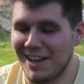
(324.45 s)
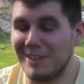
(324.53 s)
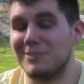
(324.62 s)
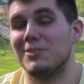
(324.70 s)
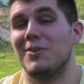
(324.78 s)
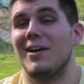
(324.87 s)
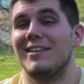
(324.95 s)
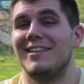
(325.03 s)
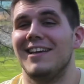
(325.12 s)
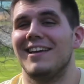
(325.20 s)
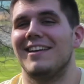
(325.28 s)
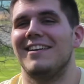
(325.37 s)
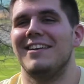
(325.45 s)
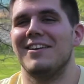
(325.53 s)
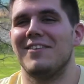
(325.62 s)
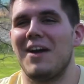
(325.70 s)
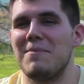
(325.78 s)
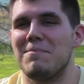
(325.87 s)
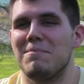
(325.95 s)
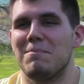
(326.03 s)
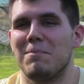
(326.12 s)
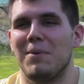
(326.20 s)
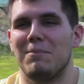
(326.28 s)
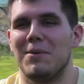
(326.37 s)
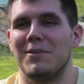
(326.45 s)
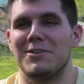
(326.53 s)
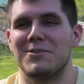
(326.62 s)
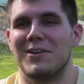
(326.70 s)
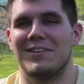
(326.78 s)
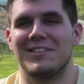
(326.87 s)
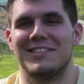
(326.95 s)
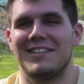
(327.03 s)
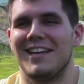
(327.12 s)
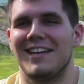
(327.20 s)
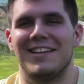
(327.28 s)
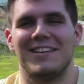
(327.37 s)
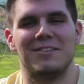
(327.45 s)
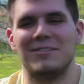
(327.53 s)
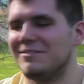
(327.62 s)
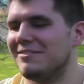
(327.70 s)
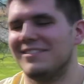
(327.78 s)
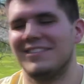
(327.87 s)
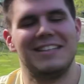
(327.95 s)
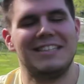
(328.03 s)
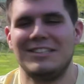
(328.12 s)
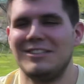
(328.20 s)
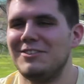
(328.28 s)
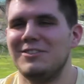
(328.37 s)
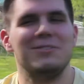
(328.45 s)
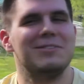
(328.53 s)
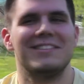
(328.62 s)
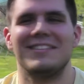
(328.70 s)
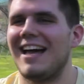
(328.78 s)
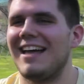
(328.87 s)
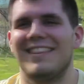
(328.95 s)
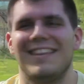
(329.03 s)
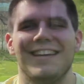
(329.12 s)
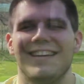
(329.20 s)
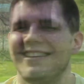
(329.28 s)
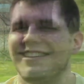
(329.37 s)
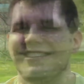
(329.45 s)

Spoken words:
So I did. You know, I pulled the trigger and said it, and she was not thinking